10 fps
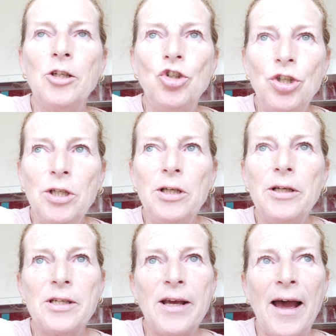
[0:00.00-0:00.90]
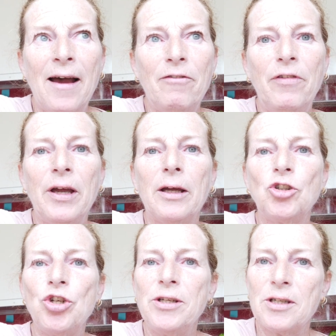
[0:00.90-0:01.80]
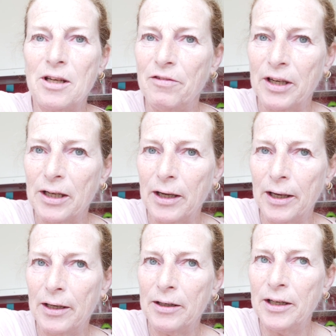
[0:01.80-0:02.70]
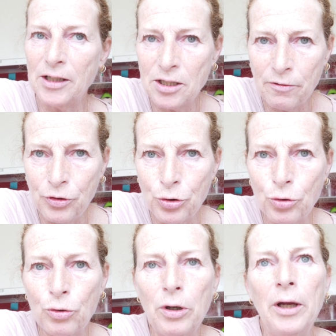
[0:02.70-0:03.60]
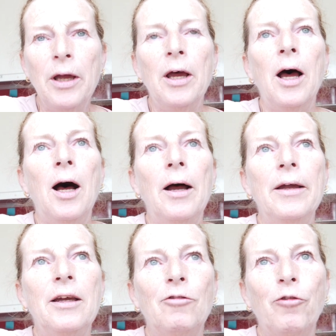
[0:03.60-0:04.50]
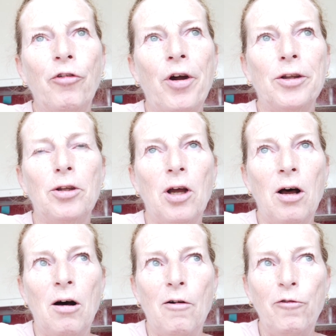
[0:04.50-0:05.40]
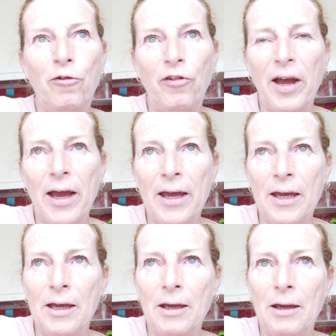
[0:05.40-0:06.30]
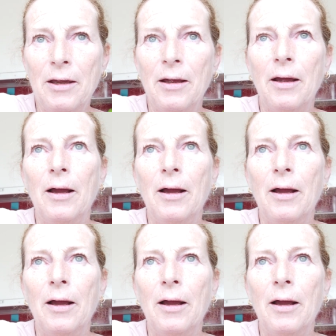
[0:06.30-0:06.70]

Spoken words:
She is giving an interview in front of a